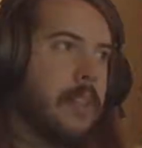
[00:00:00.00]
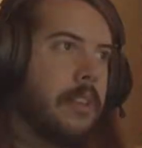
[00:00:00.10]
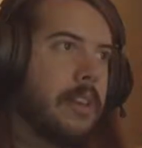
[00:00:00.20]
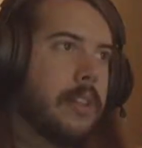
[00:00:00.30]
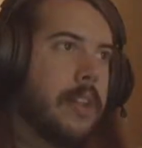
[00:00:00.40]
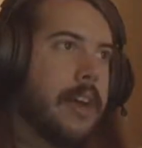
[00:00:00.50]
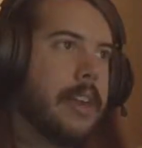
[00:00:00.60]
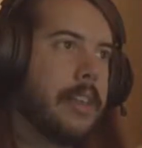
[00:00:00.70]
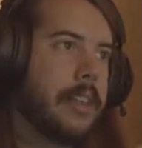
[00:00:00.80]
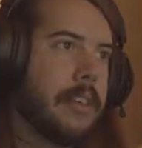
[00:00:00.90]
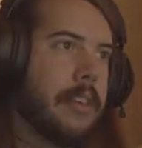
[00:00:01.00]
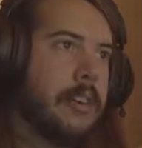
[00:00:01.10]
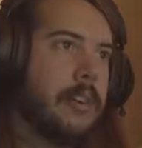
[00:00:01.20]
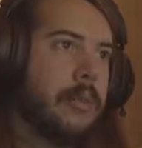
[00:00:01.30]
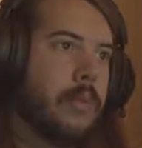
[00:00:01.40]
the Goliath,
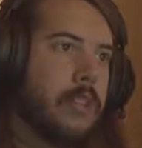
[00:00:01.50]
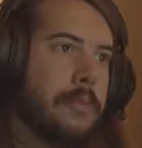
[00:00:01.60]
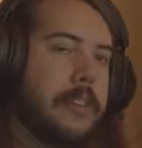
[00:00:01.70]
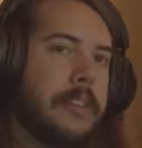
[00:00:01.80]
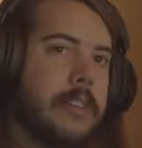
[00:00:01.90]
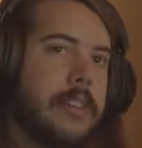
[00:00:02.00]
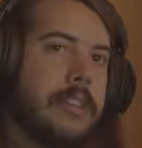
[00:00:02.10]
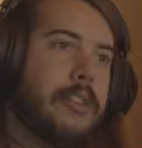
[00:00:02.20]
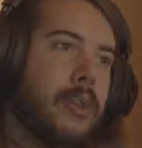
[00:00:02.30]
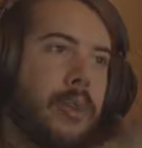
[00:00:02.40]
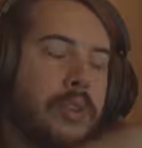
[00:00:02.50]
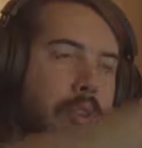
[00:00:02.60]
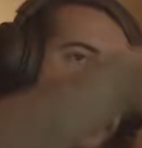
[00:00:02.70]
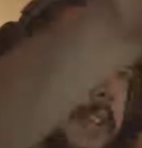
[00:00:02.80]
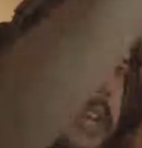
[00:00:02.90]
which is basically this huge
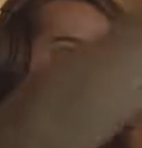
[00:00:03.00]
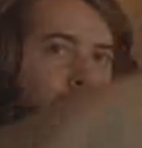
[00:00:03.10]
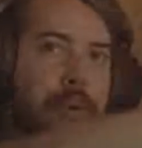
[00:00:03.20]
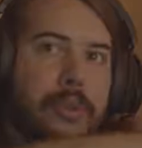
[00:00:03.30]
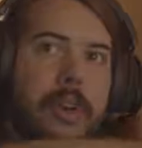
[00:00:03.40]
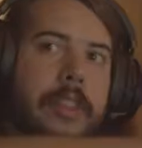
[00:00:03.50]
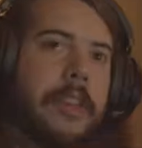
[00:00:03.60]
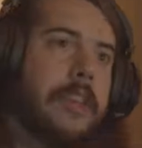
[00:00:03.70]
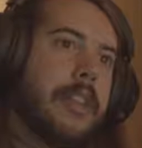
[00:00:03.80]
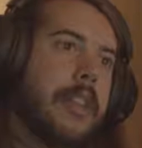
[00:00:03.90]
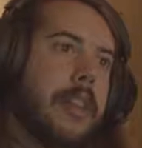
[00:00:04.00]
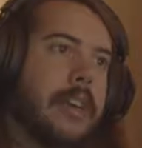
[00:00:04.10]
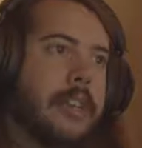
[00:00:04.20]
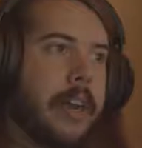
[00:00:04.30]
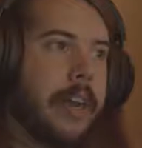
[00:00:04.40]
circuit that goes around the
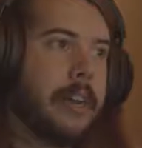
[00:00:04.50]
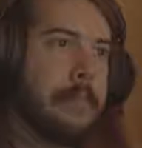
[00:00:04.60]
entire